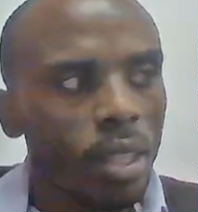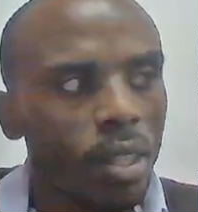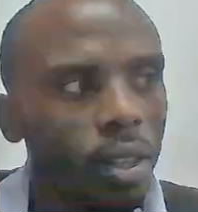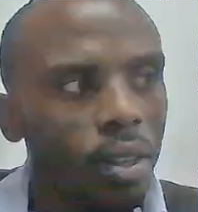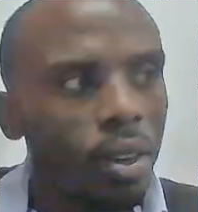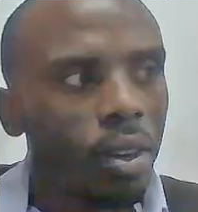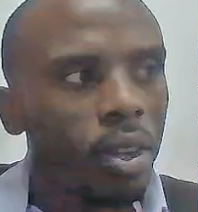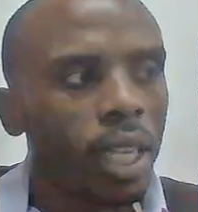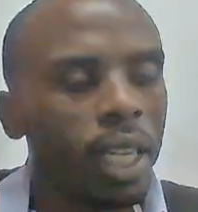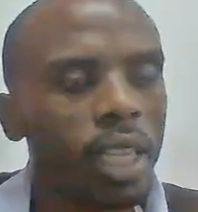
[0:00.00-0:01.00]
Okay,
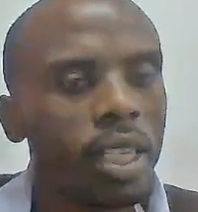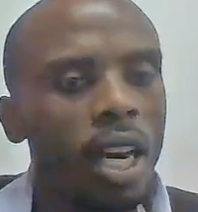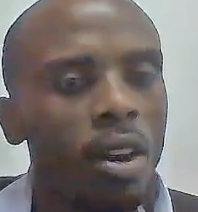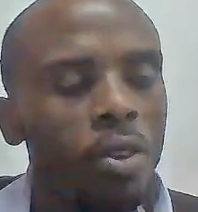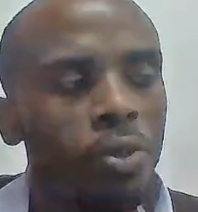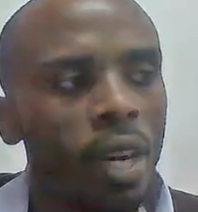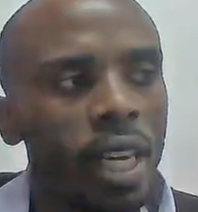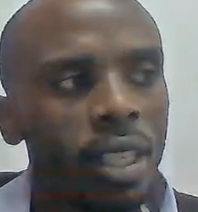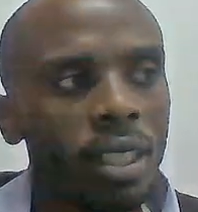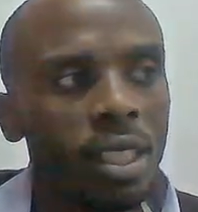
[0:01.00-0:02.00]
and our file
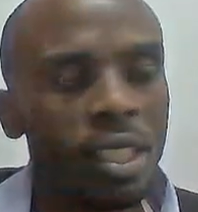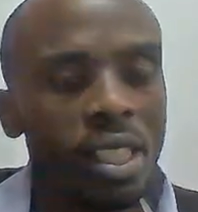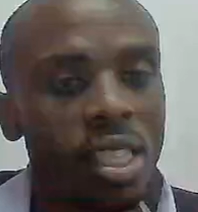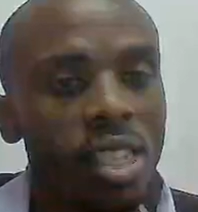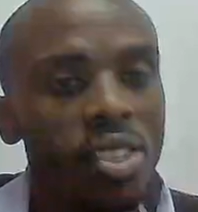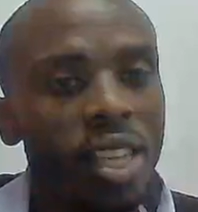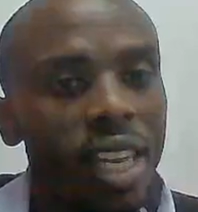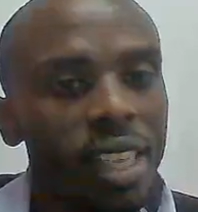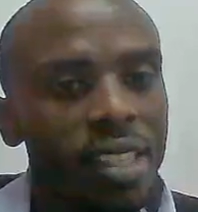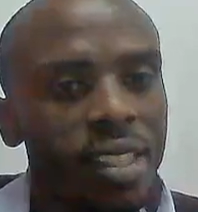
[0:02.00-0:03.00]
still
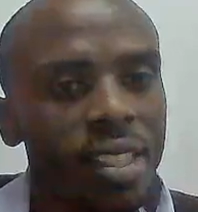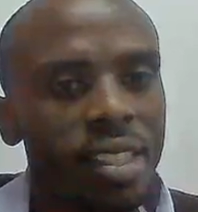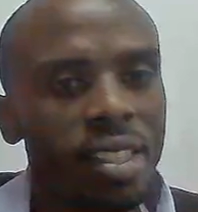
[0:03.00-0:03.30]
exists.